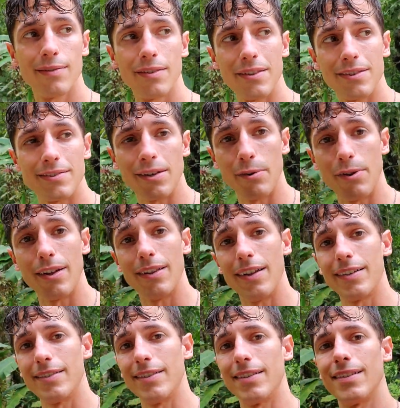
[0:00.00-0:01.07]
That's how I
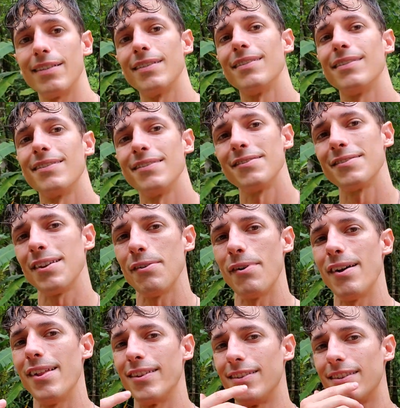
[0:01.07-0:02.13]
like to, that's how I
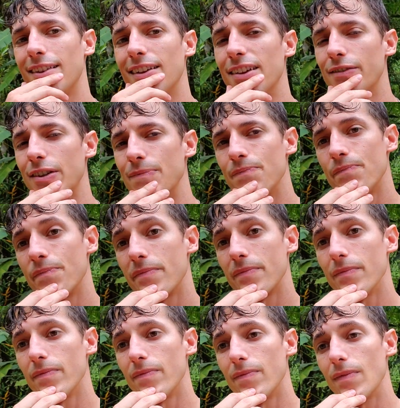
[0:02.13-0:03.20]
like to think of it.
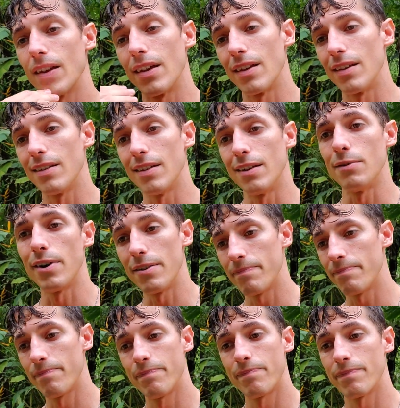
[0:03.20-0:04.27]
Anyway,
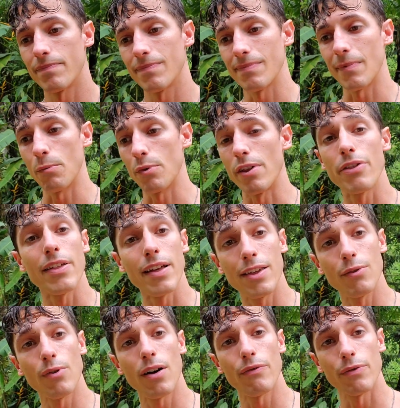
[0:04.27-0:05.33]
I want to thank
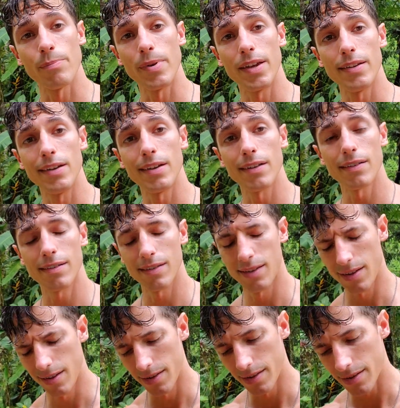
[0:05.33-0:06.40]
you all for being here.
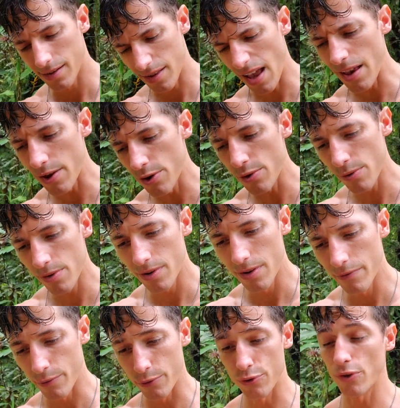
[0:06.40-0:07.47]
Thank you
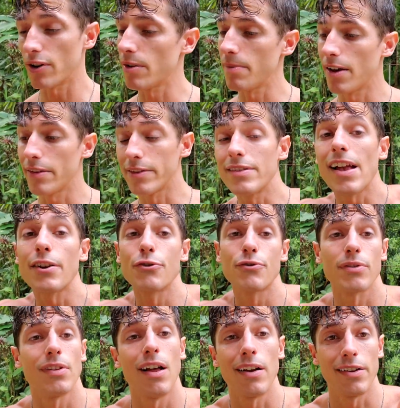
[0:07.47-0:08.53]
for joining me on this extra
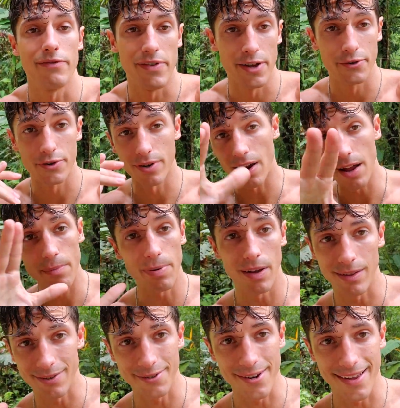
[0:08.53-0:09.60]
long adventure. I
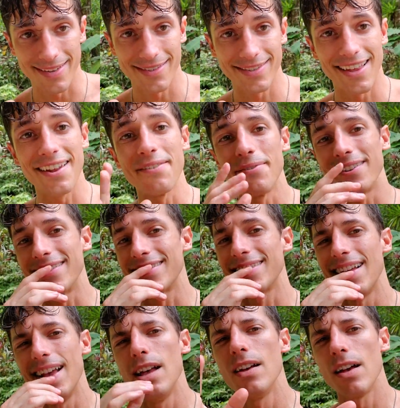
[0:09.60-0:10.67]
apologize that it was
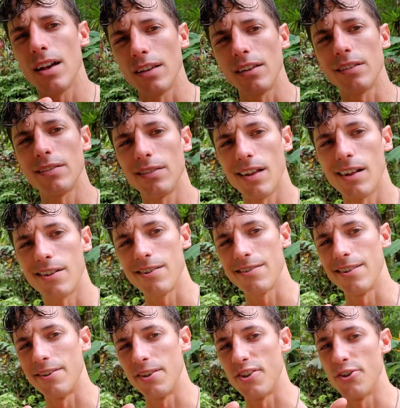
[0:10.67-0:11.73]
a little longer
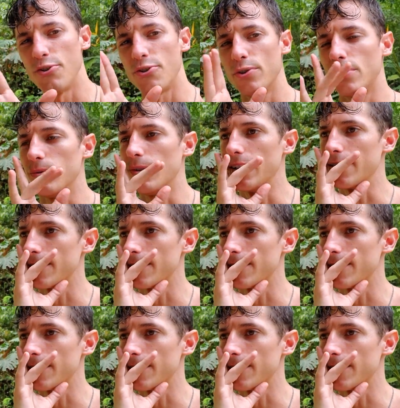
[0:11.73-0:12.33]
than the usual ones.